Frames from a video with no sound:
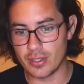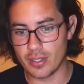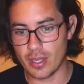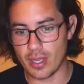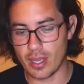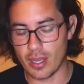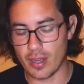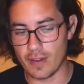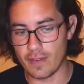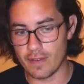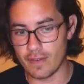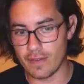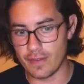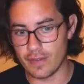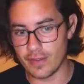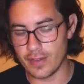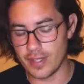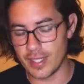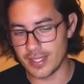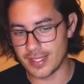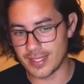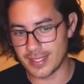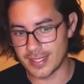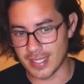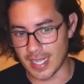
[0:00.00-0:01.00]
of the
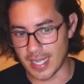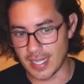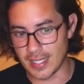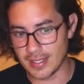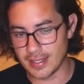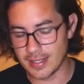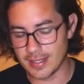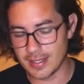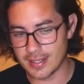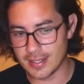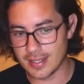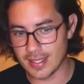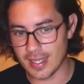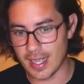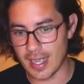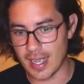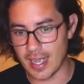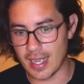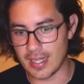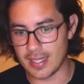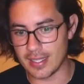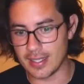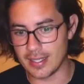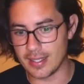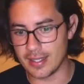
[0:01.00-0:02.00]
suns
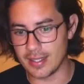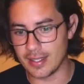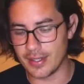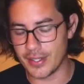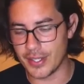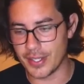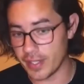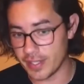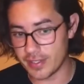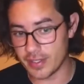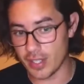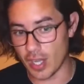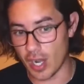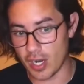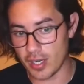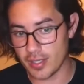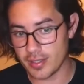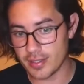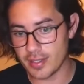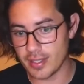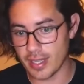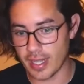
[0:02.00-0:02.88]
and the stars,